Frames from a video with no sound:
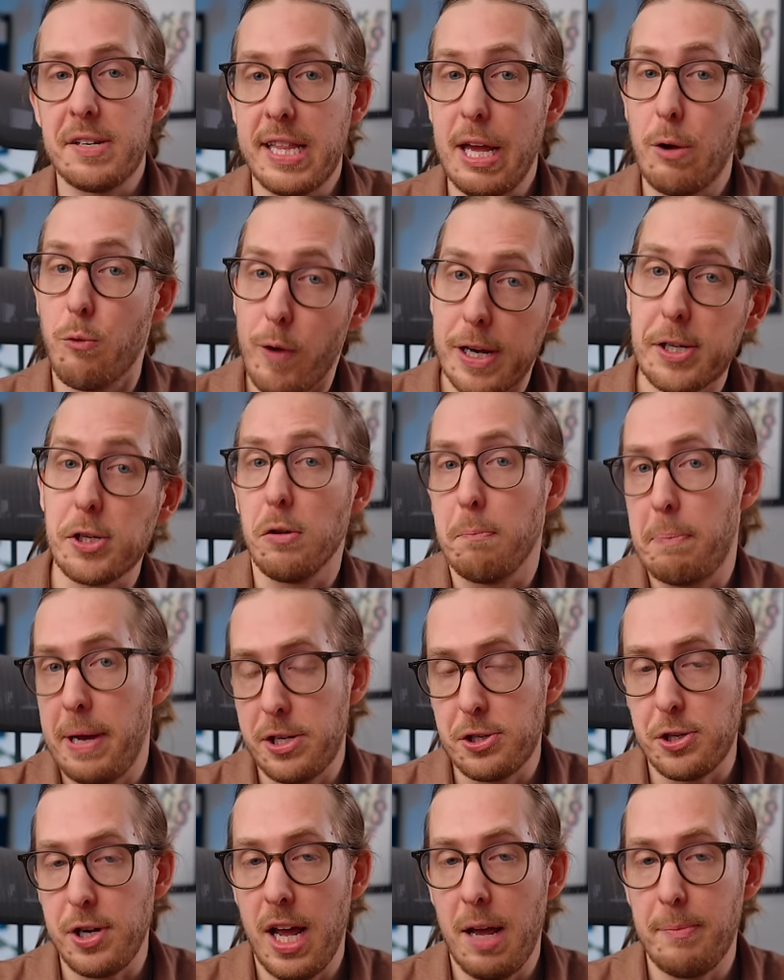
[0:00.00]
to the original
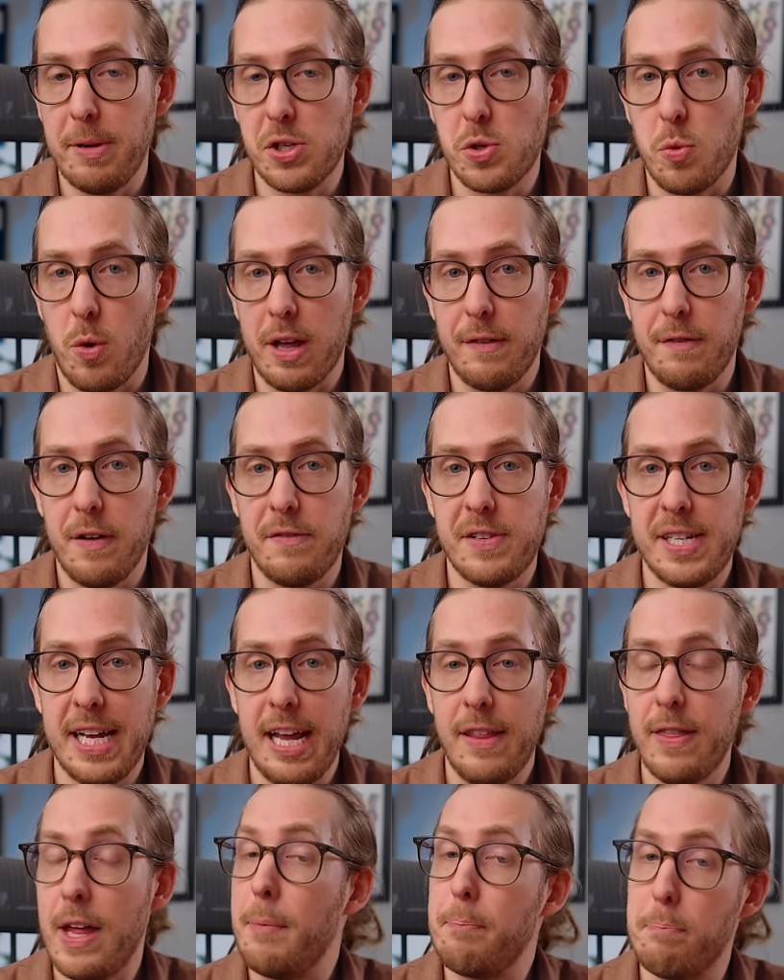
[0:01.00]
pitch name in
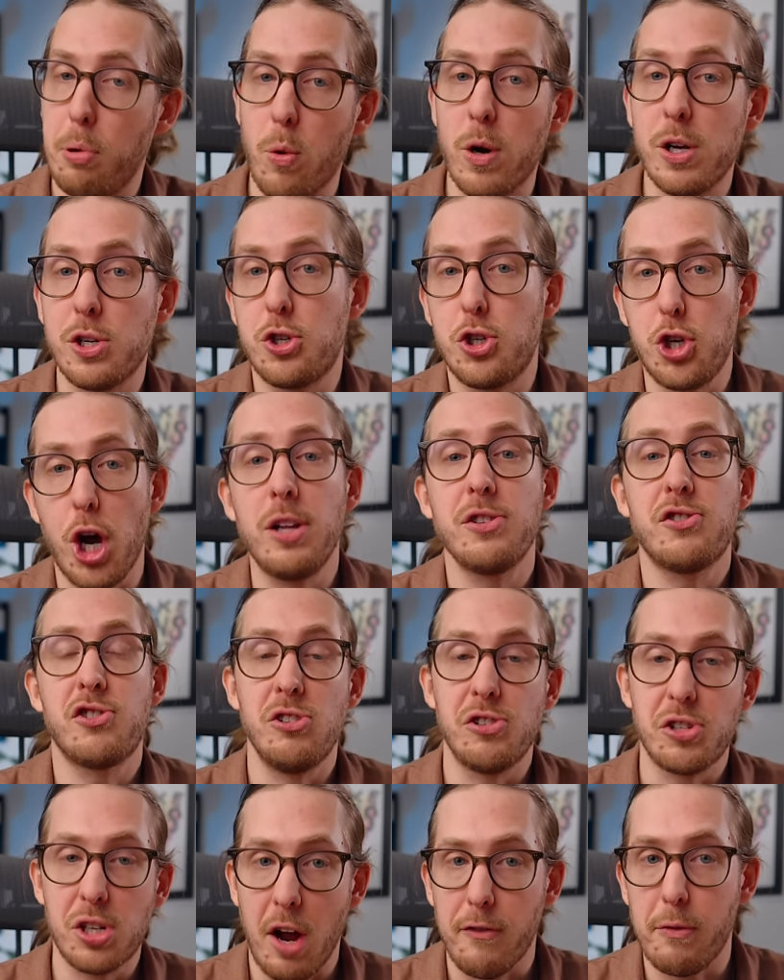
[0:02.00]
2015 that Boris
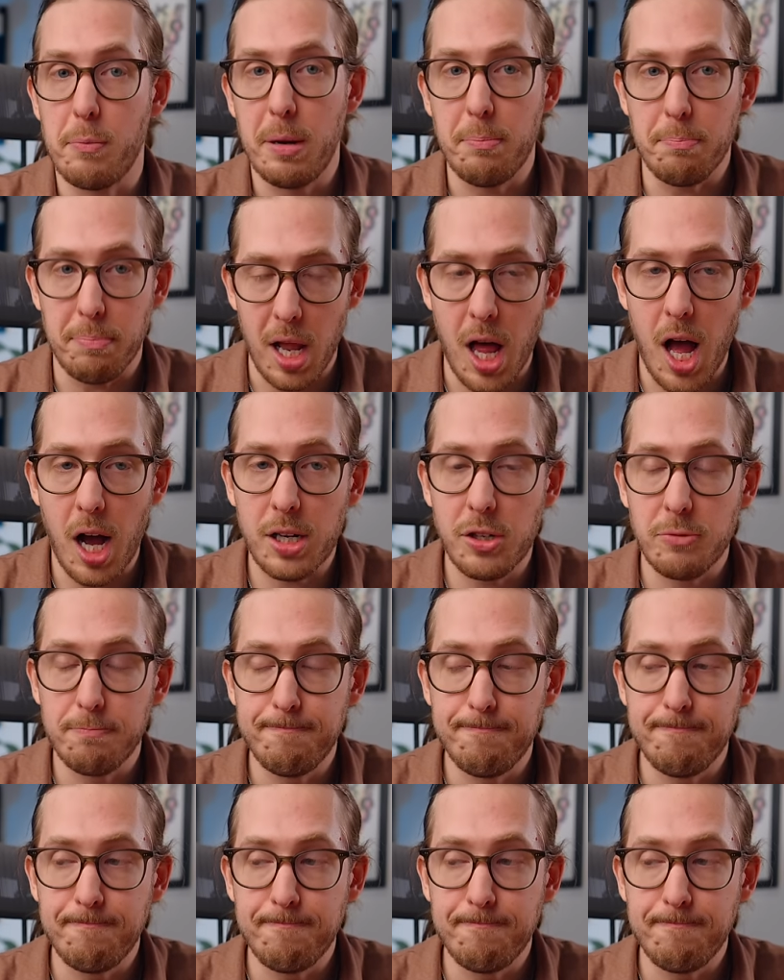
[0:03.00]
Johnson's government blocked,